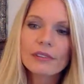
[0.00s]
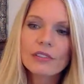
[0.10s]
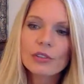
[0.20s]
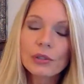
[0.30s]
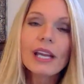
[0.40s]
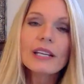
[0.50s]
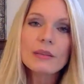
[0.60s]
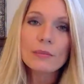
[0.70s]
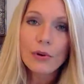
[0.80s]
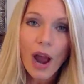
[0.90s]
create
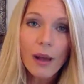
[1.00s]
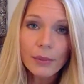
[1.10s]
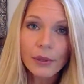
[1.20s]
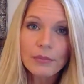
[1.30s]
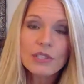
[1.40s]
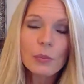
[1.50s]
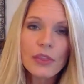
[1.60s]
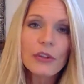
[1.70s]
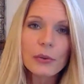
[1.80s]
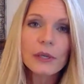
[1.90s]
some problems
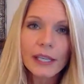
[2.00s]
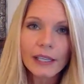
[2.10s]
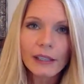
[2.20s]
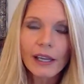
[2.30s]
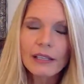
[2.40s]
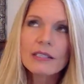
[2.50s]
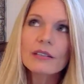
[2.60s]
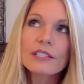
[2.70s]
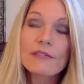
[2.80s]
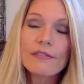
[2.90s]
with you healing.
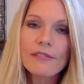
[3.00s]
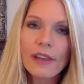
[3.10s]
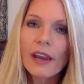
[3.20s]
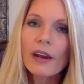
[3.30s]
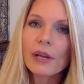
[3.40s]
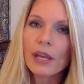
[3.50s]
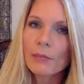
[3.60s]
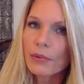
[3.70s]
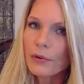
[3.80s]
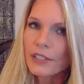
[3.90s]
So it's very
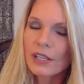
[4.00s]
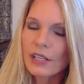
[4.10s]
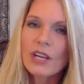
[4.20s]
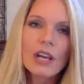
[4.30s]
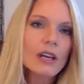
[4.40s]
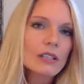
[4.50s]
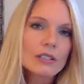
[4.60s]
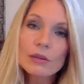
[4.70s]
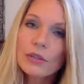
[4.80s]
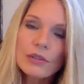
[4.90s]
important.
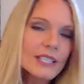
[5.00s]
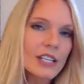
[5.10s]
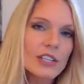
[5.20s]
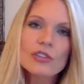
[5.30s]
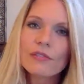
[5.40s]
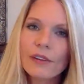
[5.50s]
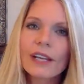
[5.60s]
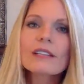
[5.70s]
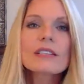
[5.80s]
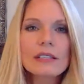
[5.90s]
Don't use DenSureFit
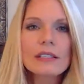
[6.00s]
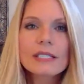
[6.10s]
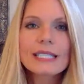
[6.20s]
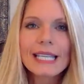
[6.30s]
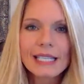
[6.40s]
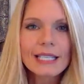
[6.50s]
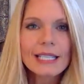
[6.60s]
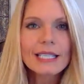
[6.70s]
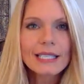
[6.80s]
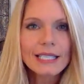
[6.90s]
until your
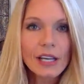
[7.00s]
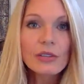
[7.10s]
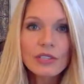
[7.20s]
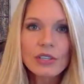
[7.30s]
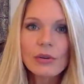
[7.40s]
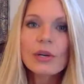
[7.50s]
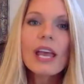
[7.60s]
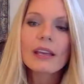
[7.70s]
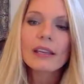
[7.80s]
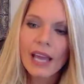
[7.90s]
dentist tells you,
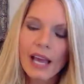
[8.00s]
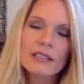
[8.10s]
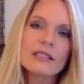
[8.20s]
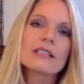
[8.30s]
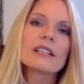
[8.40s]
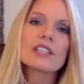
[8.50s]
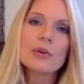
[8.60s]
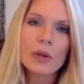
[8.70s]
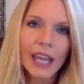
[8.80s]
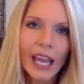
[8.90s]
yes, it's
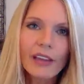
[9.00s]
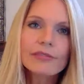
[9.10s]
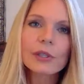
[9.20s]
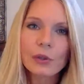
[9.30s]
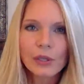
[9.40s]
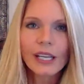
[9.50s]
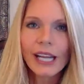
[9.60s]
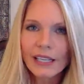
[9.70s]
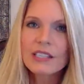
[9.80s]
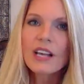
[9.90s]
okay for you to
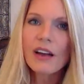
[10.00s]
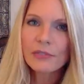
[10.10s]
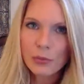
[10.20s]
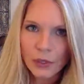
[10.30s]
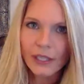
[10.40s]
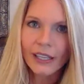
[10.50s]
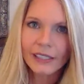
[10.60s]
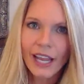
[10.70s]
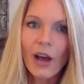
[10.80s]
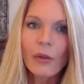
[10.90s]
get a soft
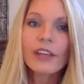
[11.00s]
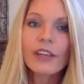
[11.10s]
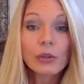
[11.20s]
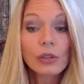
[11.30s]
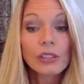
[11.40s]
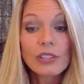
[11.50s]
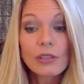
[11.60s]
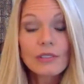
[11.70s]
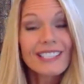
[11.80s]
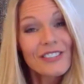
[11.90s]
reline now, then you're good to
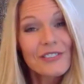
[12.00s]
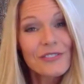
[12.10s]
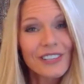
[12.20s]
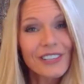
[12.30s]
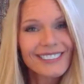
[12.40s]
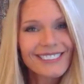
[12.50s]
use DenSureFit.